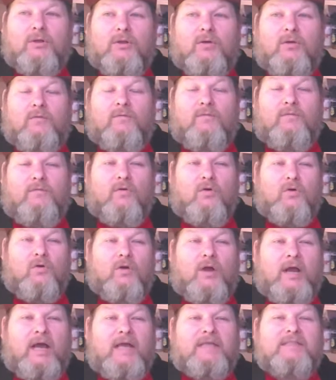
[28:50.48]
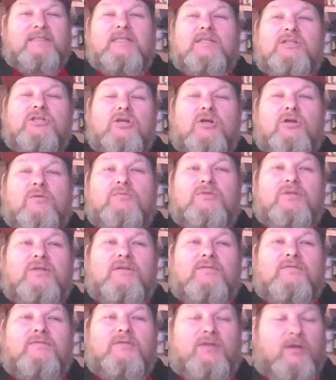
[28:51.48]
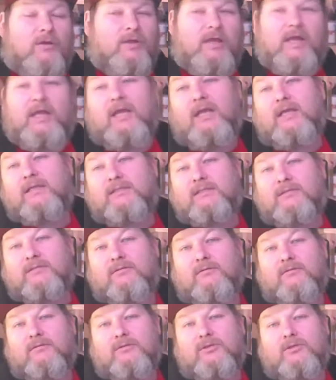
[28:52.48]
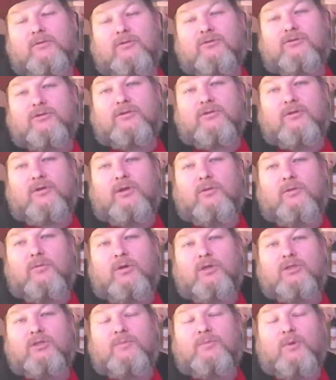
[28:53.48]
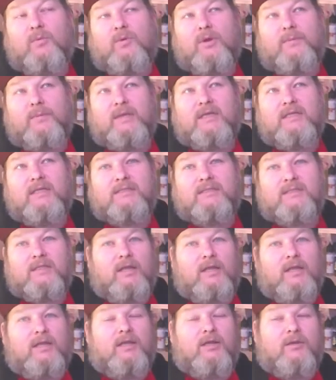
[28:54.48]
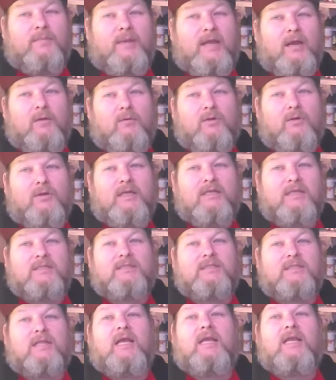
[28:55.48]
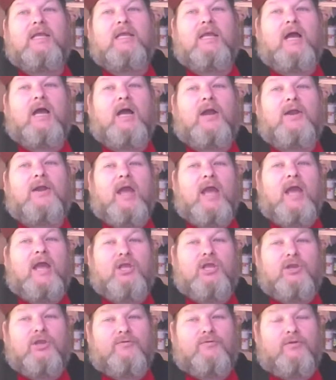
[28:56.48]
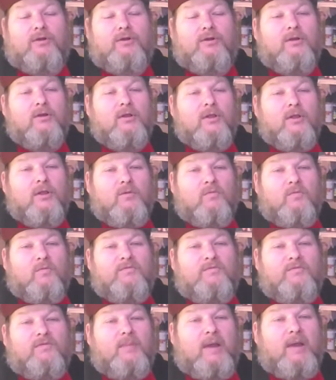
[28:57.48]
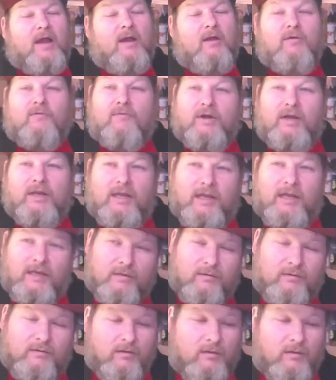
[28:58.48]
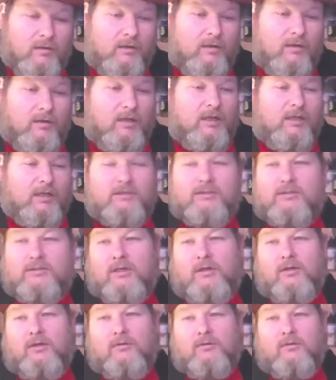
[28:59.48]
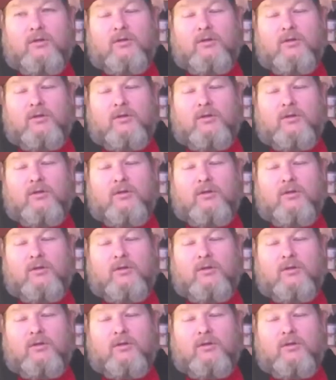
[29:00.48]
for as in terms of, okay, it's 230 watts, but what I mean, it's slightly underpowered. It's slightly inaccurate with the power rating. Like, so